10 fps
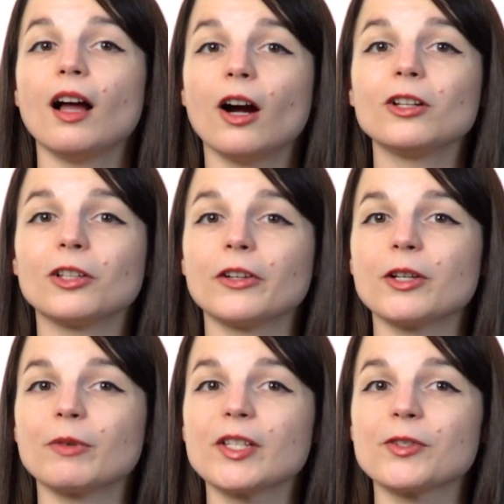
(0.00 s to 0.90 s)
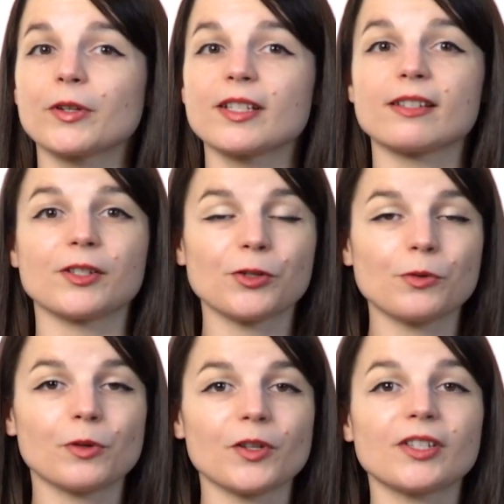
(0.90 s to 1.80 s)
Our learning resources and
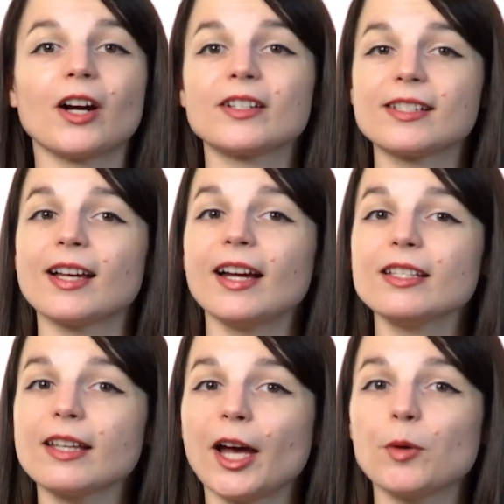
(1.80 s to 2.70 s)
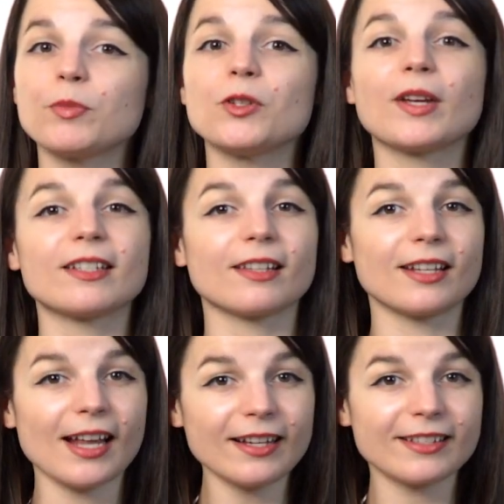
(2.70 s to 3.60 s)
tools are designed to help you get to the
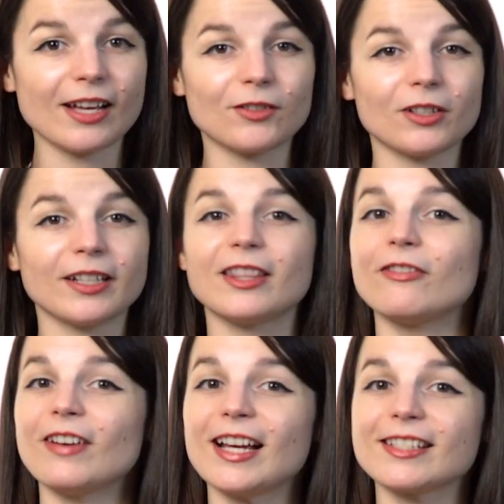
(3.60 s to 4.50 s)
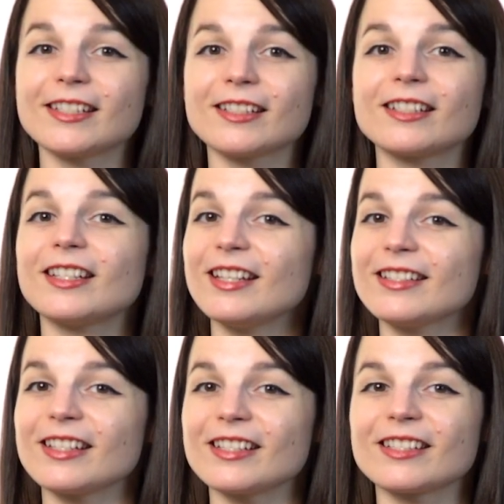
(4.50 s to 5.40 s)
next level in the fastest,
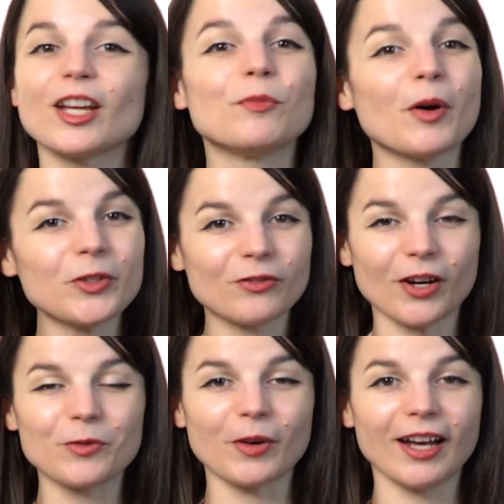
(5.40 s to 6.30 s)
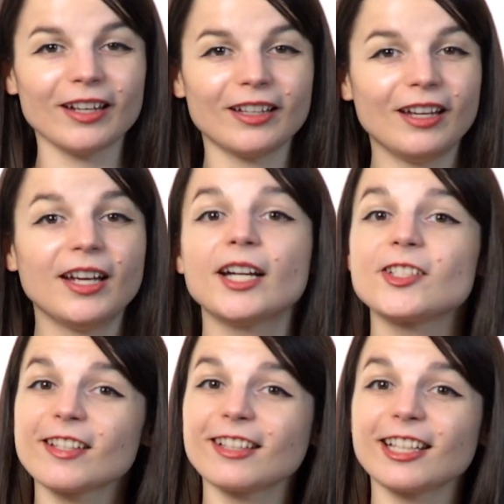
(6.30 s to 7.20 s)
easiest, and most fun way.
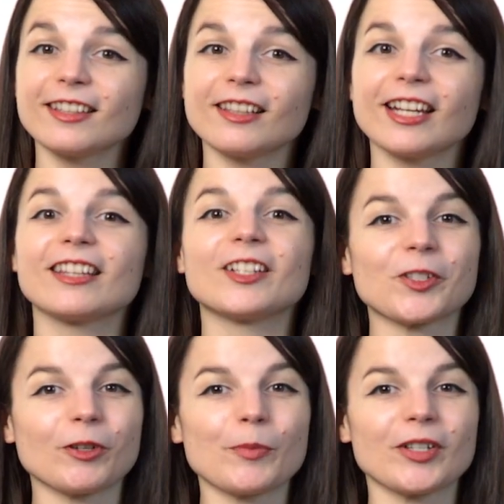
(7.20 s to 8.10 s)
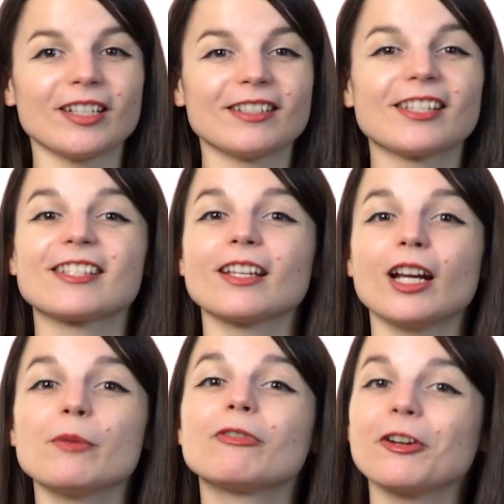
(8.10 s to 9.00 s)
Just click the link in the description to
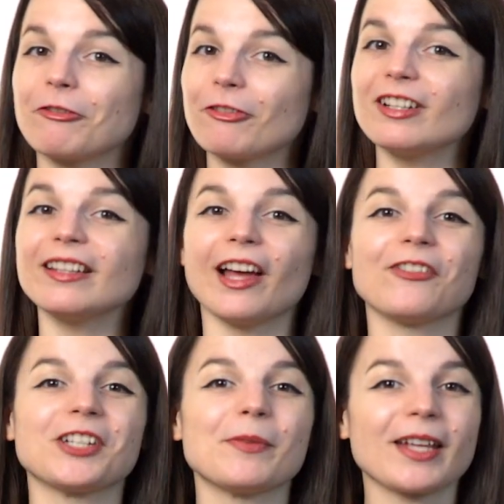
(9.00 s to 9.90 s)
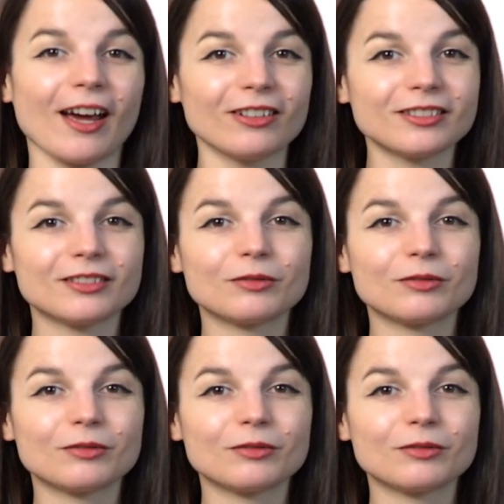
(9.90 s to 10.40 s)
sign up for a free lifetime account.